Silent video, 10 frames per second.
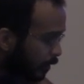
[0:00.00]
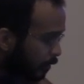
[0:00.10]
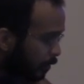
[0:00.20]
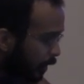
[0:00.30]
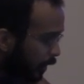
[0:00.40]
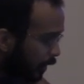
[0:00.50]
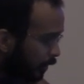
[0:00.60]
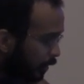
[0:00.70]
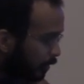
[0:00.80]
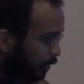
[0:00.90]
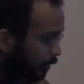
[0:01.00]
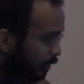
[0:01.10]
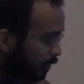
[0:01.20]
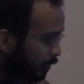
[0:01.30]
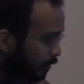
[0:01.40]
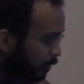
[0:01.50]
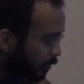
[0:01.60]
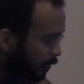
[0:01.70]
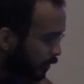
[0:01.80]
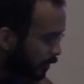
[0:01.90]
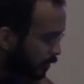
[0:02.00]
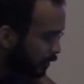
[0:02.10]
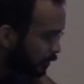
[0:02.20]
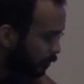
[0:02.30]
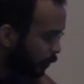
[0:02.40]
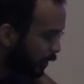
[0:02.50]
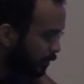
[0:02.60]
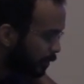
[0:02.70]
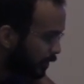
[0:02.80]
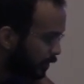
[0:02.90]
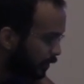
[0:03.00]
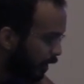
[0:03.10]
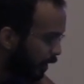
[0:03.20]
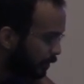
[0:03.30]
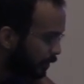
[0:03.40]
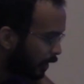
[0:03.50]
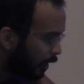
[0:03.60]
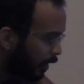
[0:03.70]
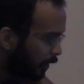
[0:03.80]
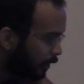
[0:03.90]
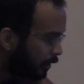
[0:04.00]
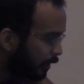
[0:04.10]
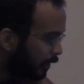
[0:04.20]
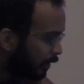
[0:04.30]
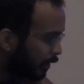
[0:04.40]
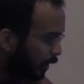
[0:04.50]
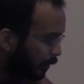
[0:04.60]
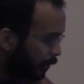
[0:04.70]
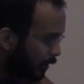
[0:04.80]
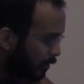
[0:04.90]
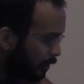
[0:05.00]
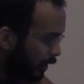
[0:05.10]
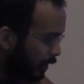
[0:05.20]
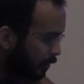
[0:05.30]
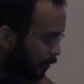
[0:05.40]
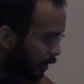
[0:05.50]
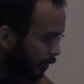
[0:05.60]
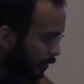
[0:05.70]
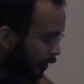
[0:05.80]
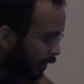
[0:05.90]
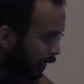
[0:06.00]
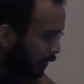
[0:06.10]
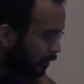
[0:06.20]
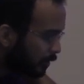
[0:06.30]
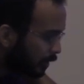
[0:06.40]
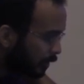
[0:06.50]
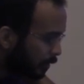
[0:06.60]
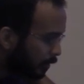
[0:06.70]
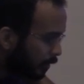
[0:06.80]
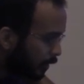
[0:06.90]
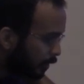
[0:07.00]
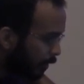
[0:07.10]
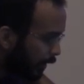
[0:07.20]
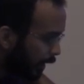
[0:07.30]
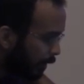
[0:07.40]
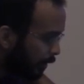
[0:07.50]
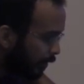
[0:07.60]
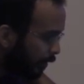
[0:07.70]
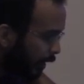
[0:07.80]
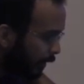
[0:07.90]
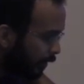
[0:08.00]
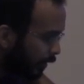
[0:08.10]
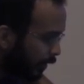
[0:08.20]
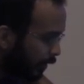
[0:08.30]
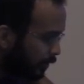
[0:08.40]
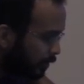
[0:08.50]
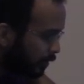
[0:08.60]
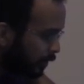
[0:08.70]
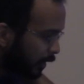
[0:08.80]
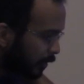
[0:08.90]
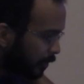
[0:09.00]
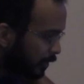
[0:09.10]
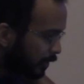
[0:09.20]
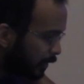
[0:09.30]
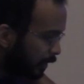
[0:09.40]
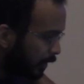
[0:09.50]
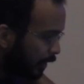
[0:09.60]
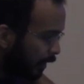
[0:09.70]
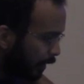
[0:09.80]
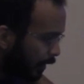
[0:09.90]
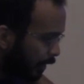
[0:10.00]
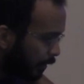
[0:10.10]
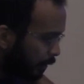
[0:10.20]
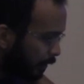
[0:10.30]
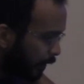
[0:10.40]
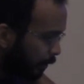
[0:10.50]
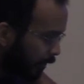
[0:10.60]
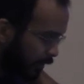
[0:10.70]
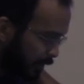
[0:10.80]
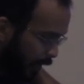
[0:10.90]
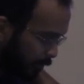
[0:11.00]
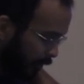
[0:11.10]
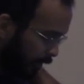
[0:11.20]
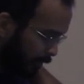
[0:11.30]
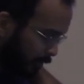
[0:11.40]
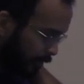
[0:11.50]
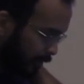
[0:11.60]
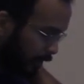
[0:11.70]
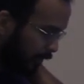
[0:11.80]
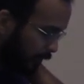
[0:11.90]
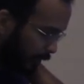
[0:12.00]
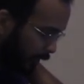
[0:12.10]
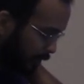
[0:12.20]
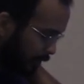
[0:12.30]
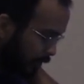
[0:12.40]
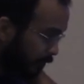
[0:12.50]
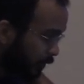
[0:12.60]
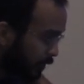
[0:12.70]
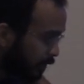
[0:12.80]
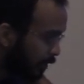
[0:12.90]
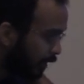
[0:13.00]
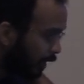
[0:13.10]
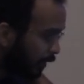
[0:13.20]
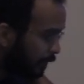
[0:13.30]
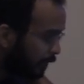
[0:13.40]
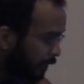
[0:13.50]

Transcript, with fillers: you can just switch basically off to on, and we can change what we're looking at. So right now we have Auton and Shooter enabled. Um, if I wanted to stop looking at the Shooter stuff, I could just switch this to off.